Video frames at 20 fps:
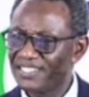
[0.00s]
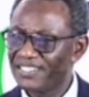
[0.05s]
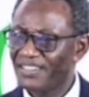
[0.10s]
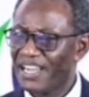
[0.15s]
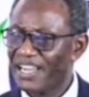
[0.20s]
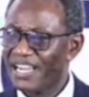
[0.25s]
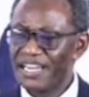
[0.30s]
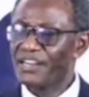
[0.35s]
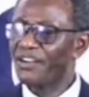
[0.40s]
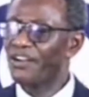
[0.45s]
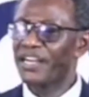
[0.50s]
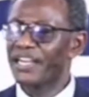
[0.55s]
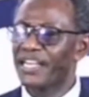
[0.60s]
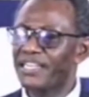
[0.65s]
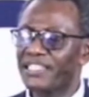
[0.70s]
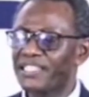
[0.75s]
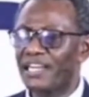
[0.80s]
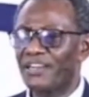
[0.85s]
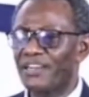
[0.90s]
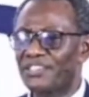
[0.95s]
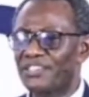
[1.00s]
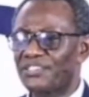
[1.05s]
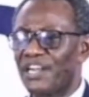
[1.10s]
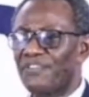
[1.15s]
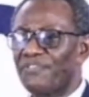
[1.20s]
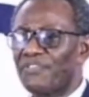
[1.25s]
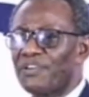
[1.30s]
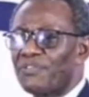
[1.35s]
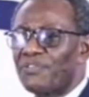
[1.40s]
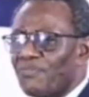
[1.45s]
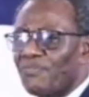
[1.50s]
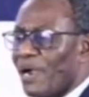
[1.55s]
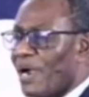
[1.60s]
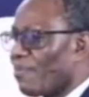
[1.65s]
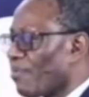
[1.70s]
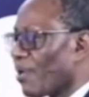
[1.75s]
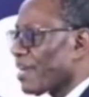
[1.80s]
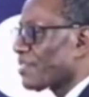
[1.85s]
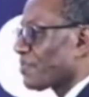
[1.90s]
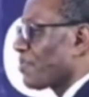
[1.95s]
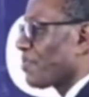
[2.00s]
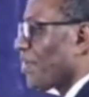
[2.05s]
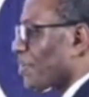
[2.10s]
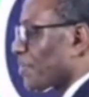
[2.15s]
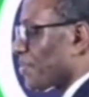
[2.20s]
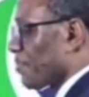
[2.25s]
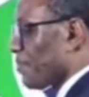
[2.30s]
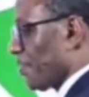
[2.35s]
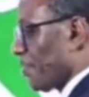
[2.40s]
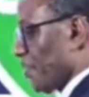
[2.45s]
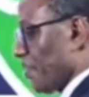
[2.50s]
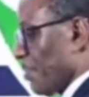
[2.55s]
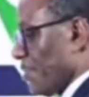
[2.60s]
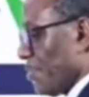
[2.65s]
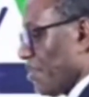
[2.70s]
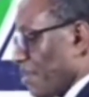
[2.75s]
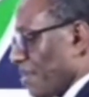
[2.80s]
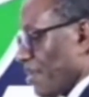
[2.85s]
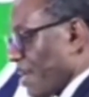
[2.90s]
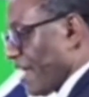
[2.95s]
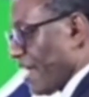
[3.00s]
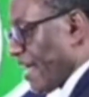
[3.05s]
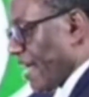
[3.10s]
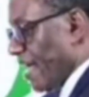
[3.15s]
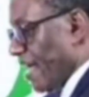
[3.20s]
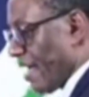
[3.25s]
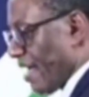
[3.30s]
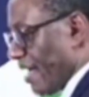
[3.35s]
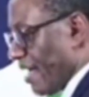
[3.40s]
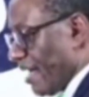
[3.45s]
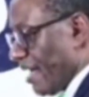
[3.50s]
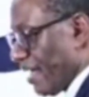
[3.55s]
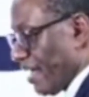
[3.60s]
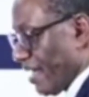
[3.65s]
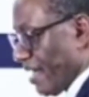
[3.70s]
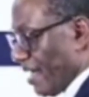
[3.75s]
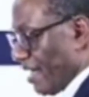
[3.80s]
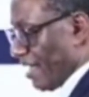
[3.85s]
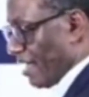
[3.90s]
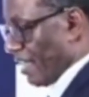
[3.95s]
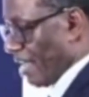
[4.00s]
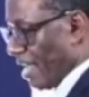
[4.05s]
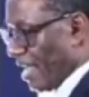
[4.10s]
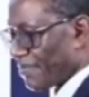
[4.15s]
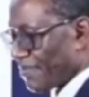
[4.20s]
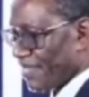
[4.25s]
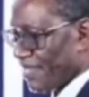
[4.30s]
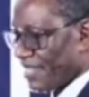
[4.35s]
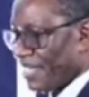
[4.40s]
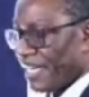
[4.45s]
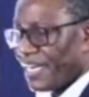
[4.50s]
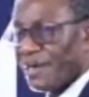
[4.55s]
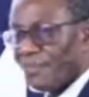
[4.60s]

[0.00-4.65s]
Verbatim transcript: Another occasion, I was traveling with my boys. We got to uh, Amsterdam. We